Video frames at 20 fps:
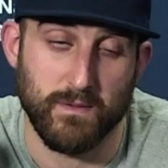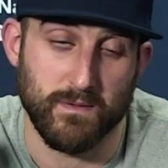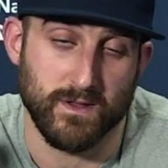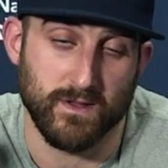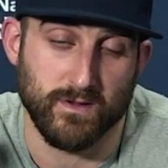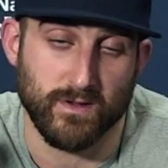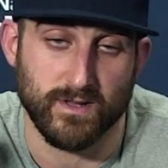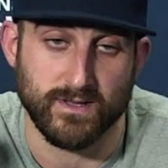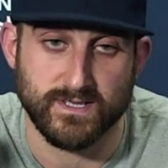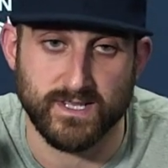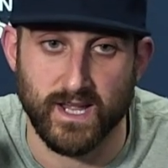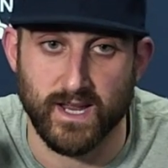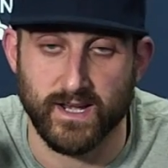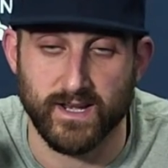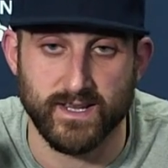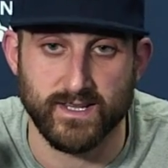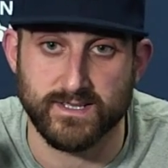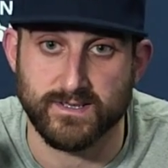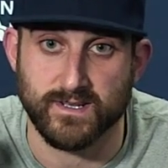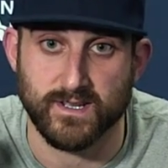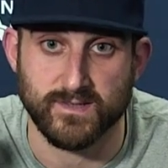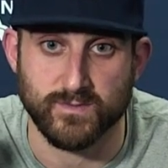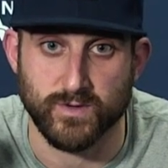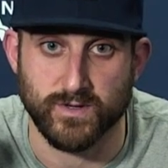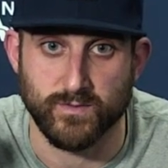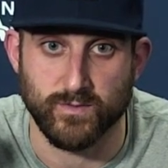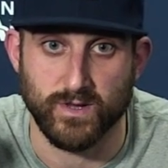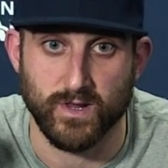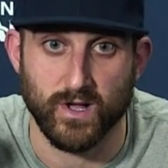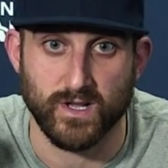Maybe you can say it is because
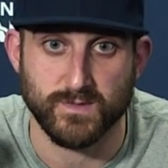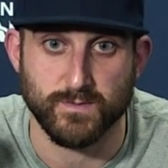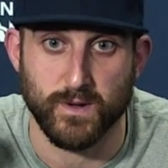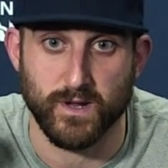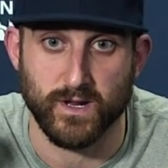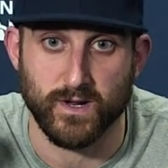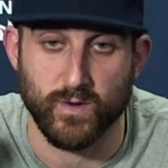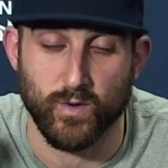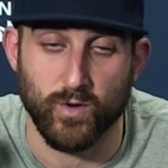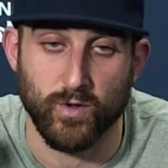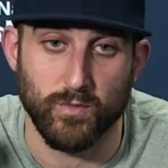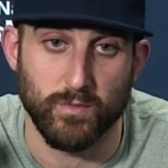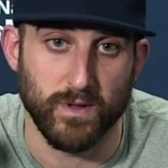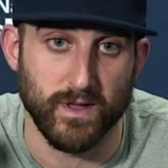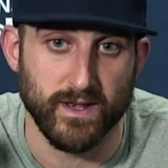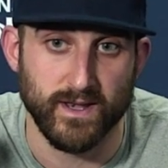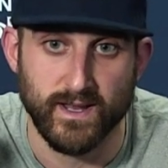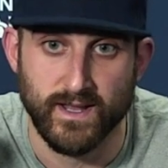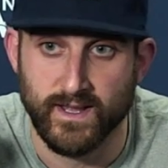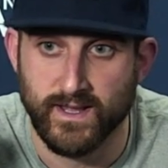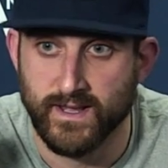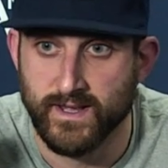we lost by a goal, but